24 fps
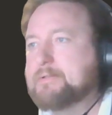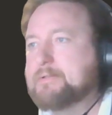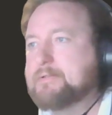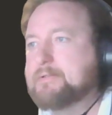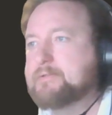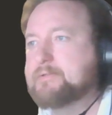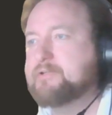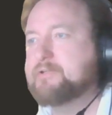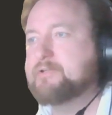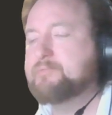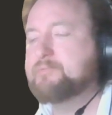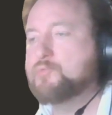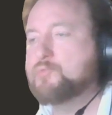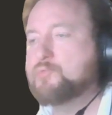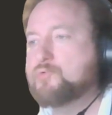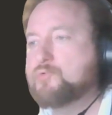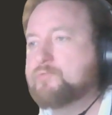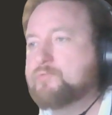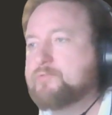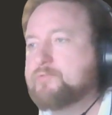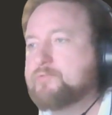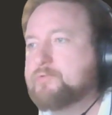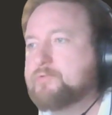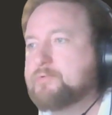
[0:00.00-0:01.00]
this
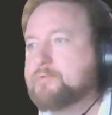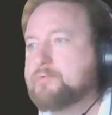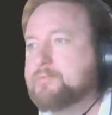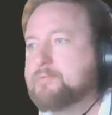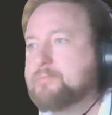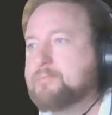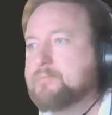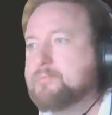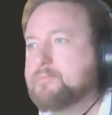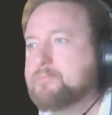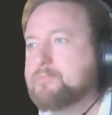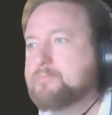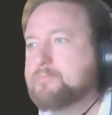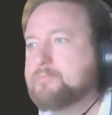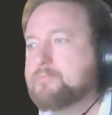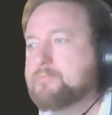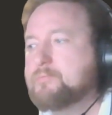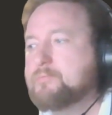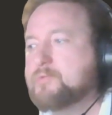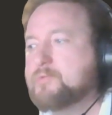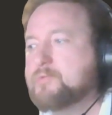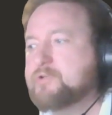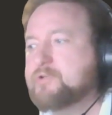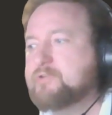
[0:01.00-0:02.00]
move,
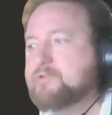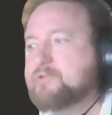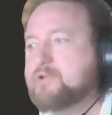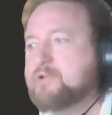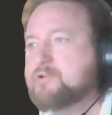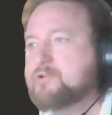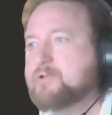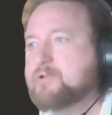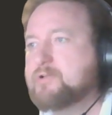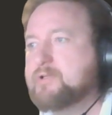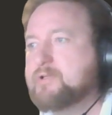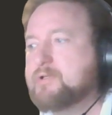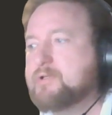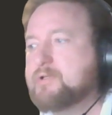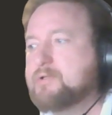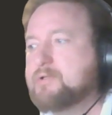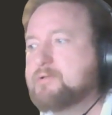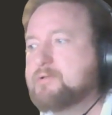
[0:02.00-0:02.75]
which essentially